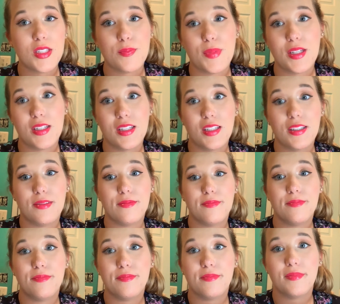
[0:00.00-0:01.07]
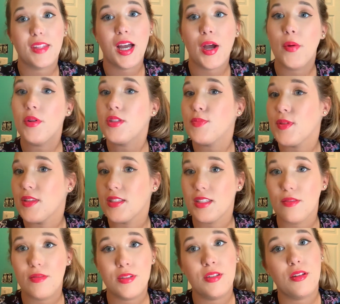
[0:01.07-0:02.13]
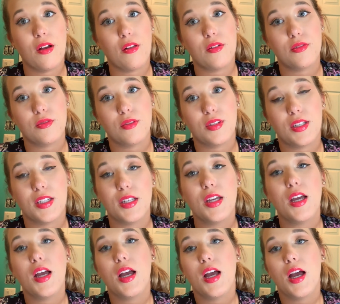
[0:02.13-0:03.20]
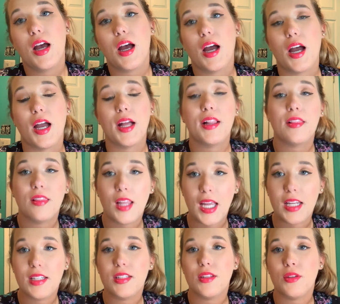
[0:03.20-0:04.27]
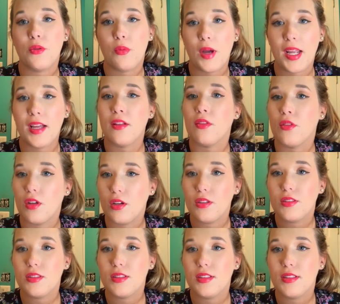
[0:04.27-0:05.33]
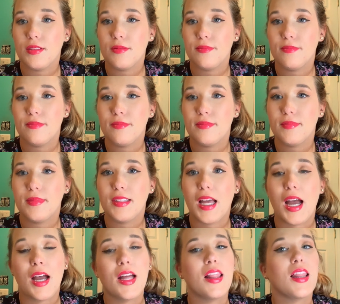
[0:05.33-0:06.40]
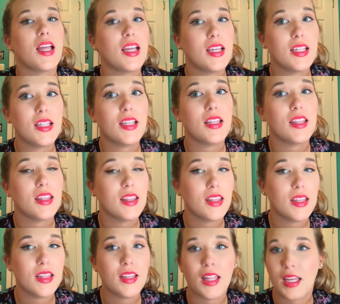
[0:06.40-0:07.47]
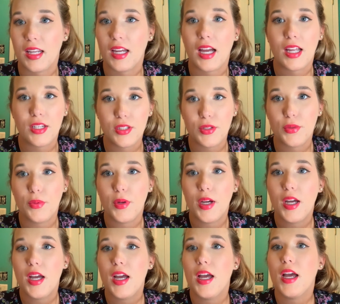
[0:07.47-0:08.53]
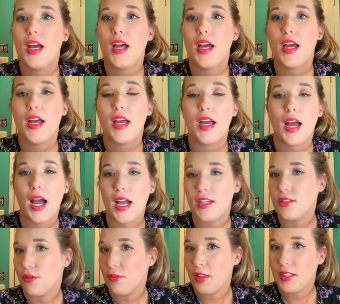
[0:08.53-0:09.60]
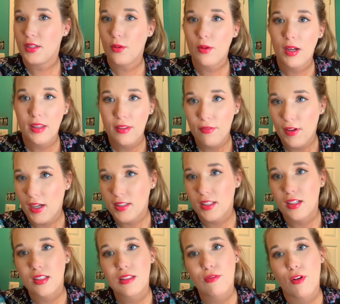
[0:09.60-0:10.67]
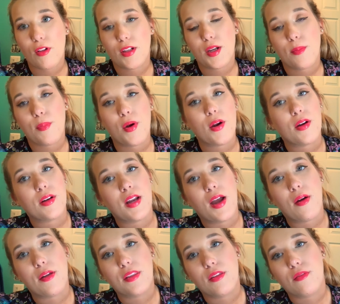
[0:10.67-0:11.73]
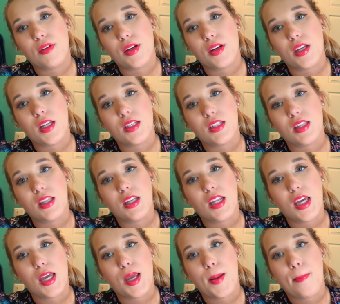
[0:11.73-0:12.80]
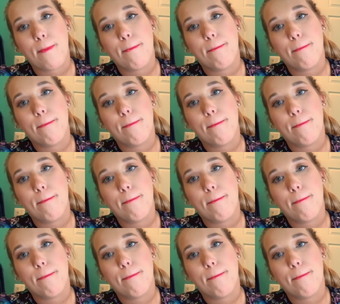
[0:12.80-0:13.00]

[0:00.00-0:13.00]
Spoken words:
spend it. I would spend the $17 on it. I liked the way it looked. I do. I don't like the fact that it's falling apart now at the very end of the day.